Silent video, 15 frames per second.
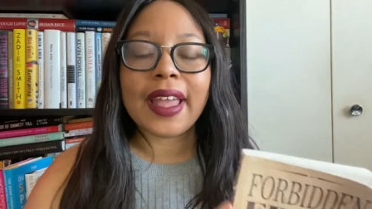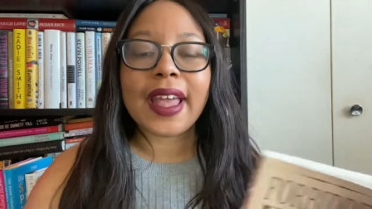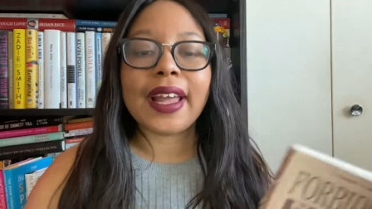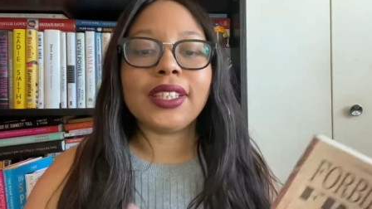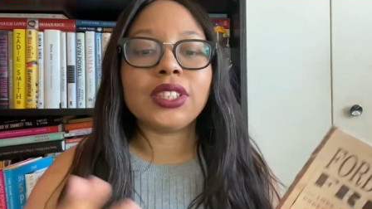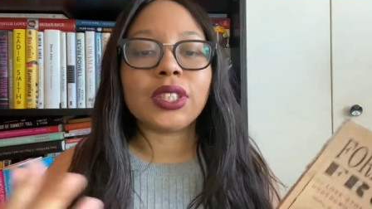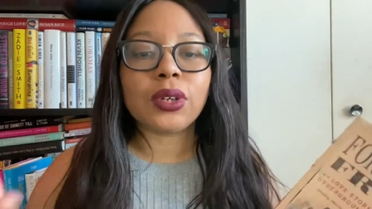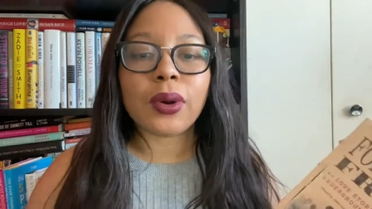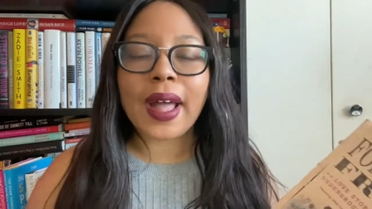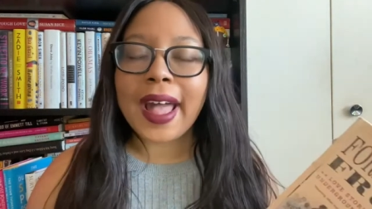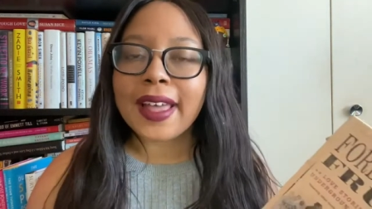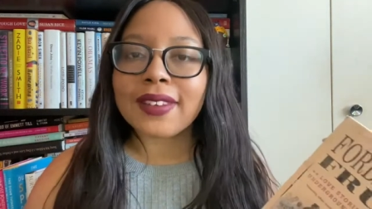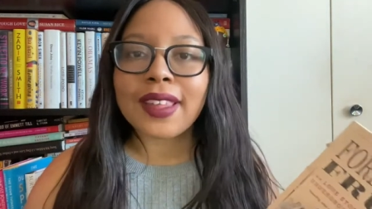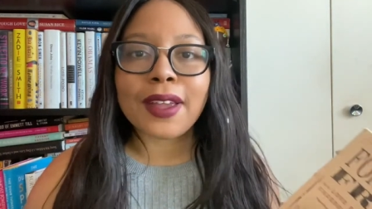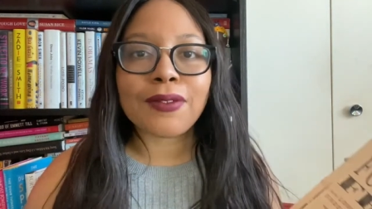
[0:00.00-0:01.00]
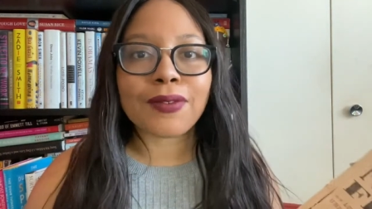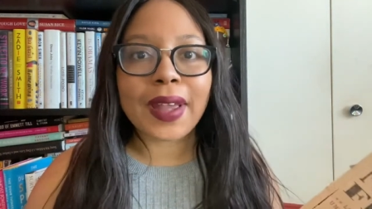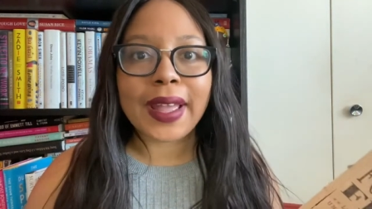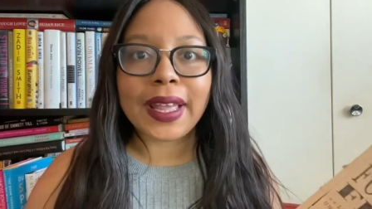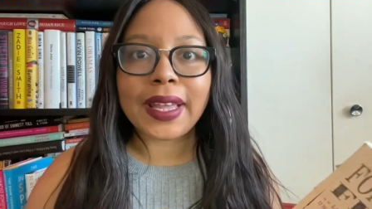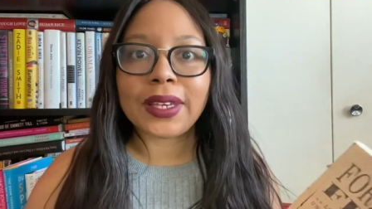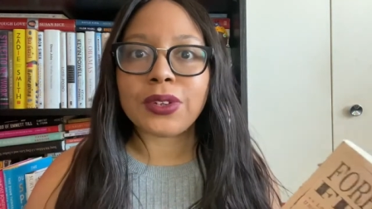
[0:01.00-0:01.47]
And so as I
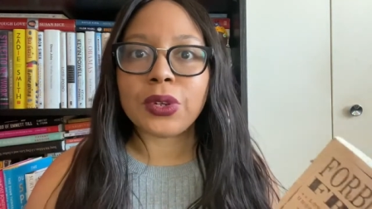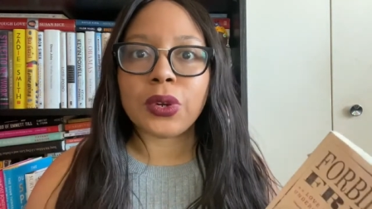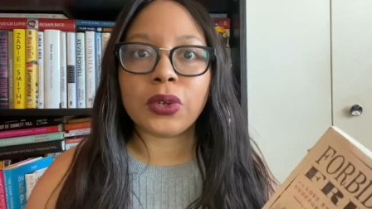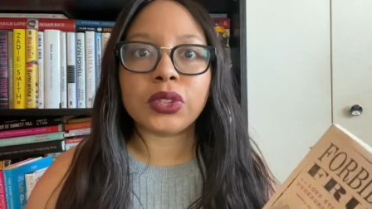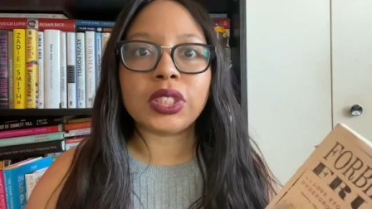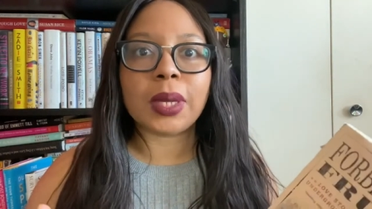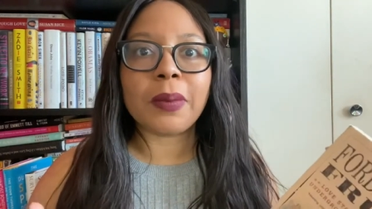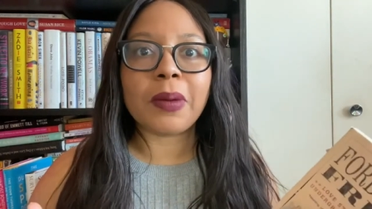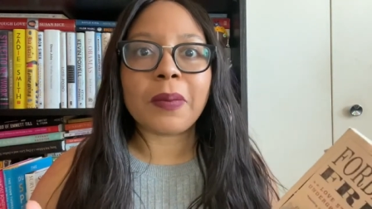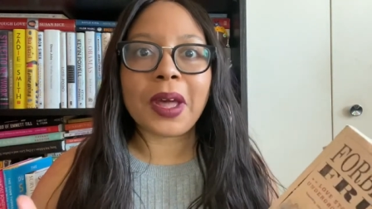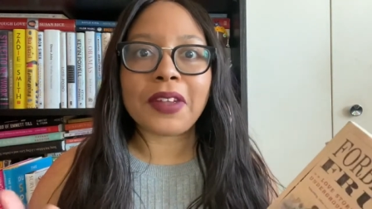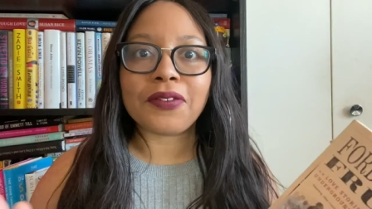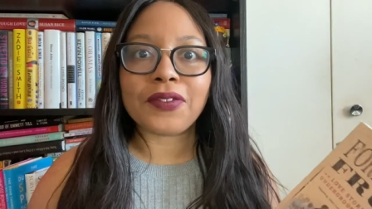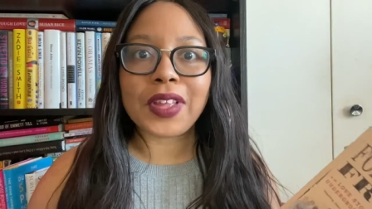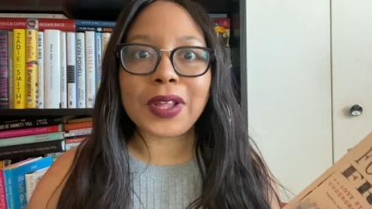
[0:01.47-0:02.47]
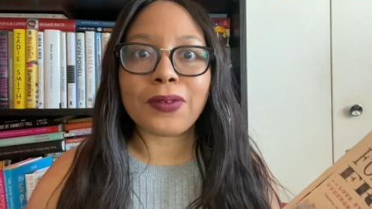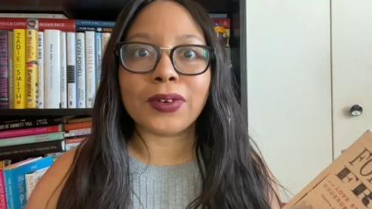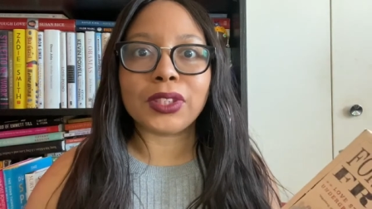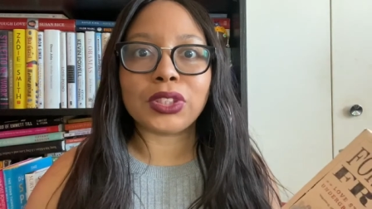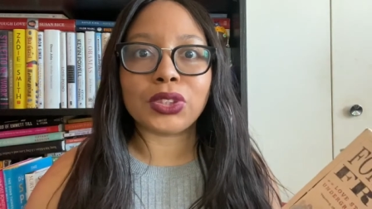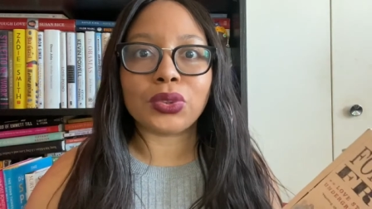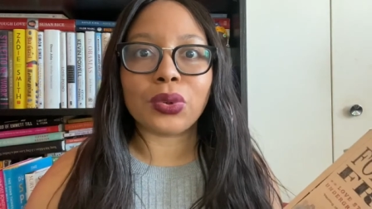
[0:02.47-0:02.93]
read, you know, some of my
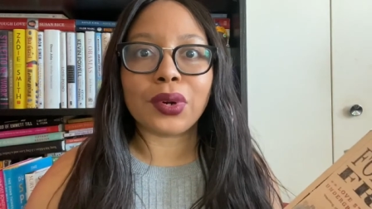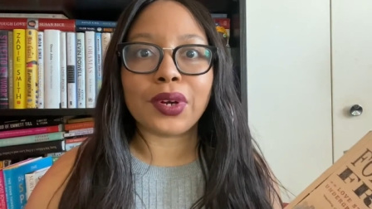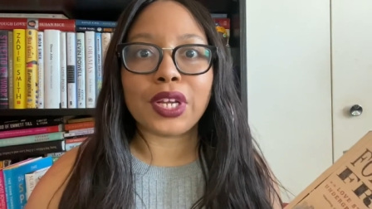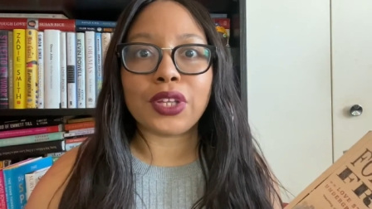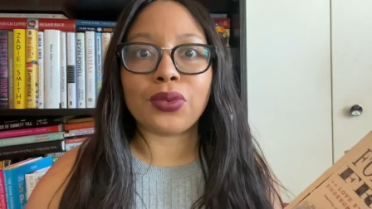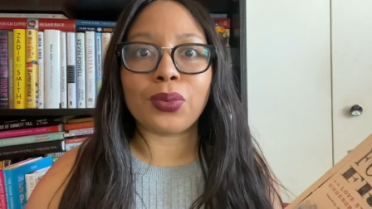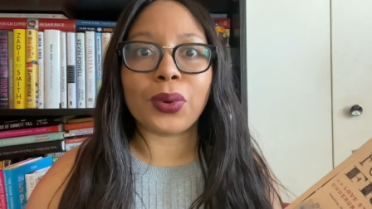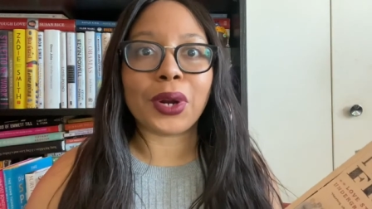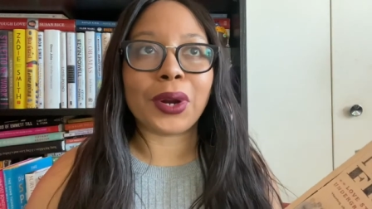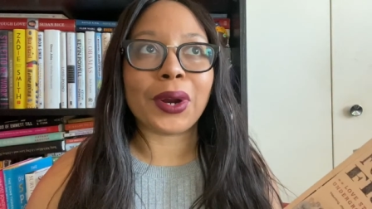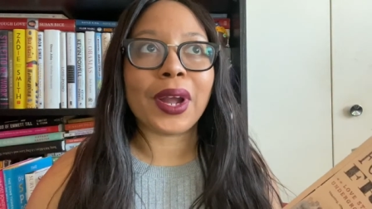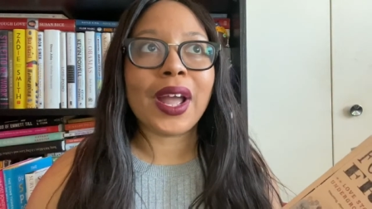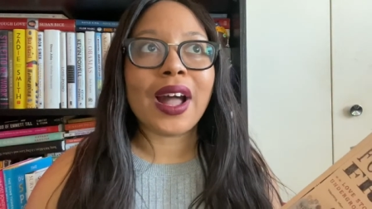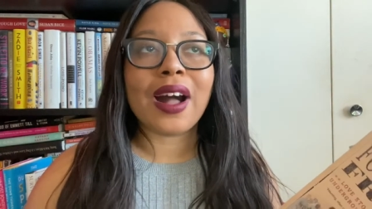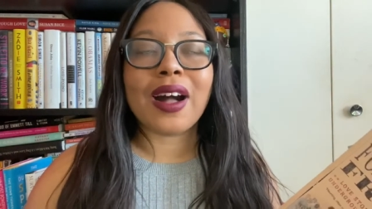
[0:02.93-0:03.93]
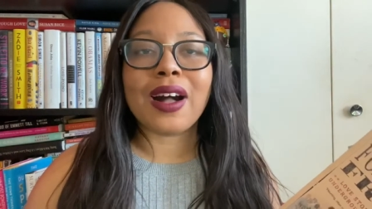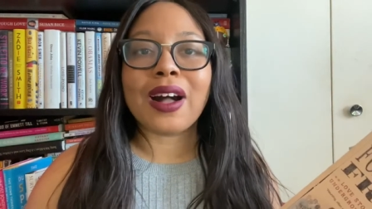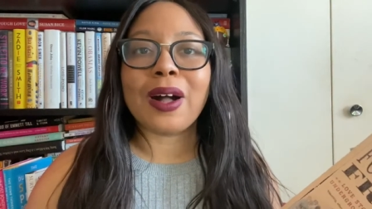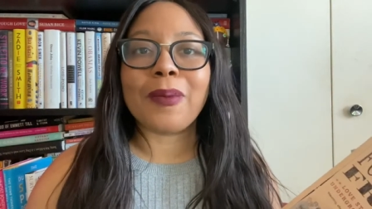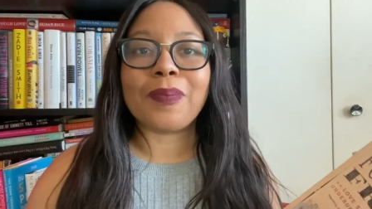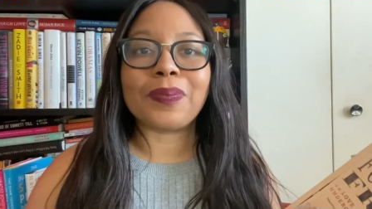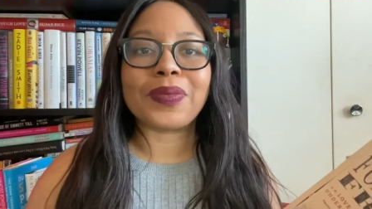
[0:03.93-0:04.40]
favorite stories were
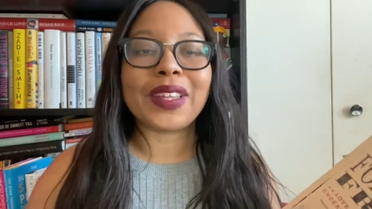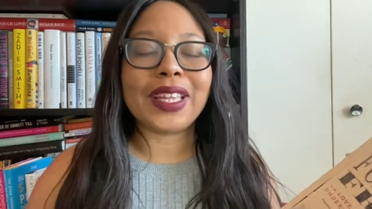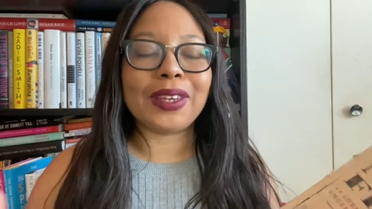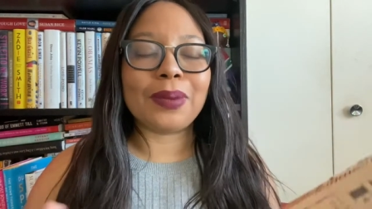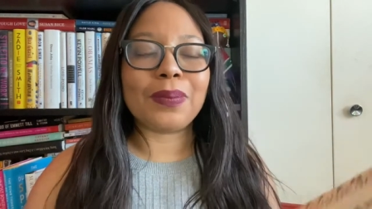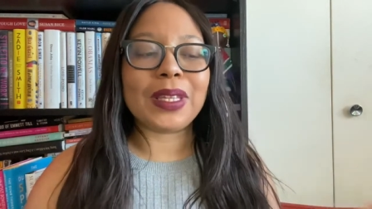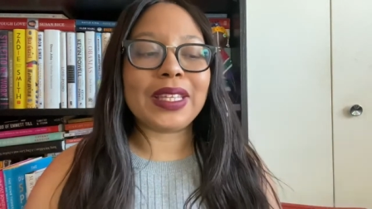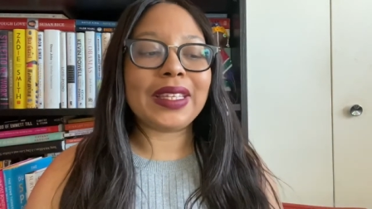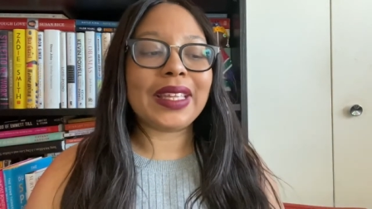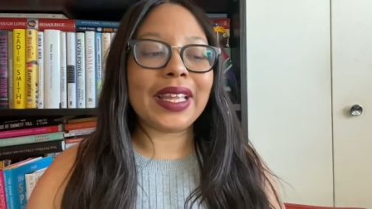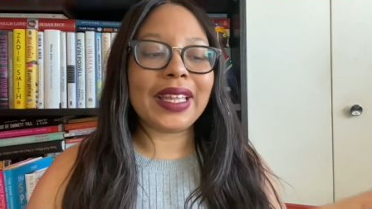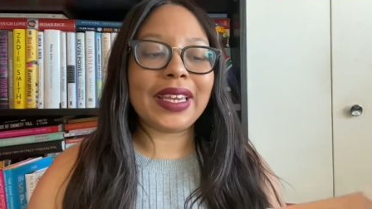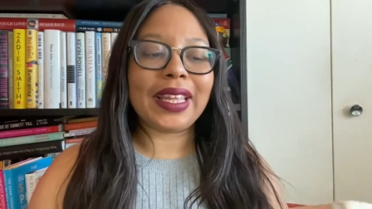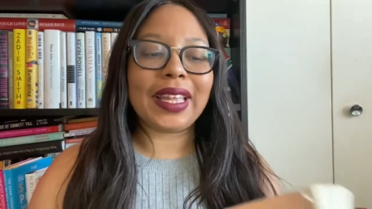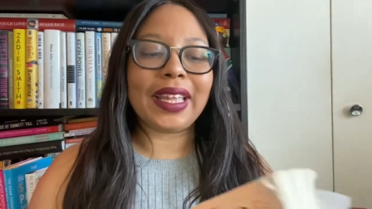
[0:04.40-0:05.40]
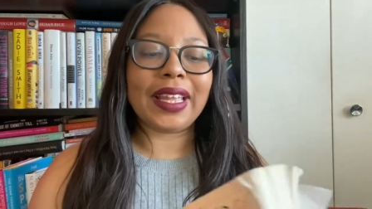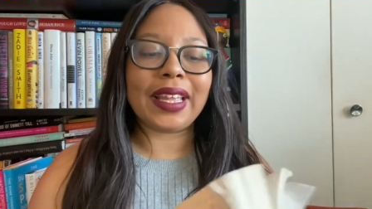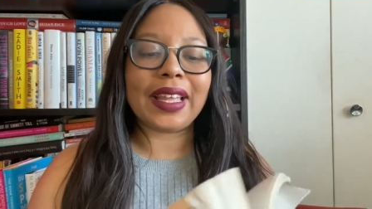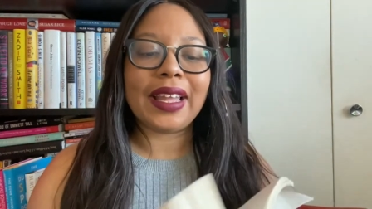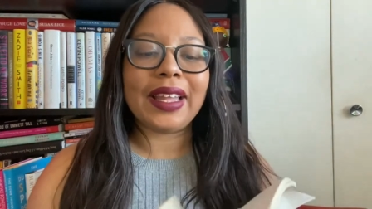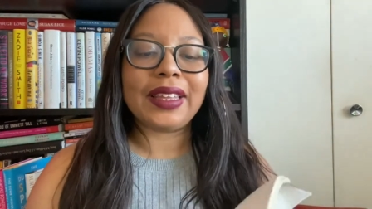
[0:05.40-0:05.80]
um, in the beginning,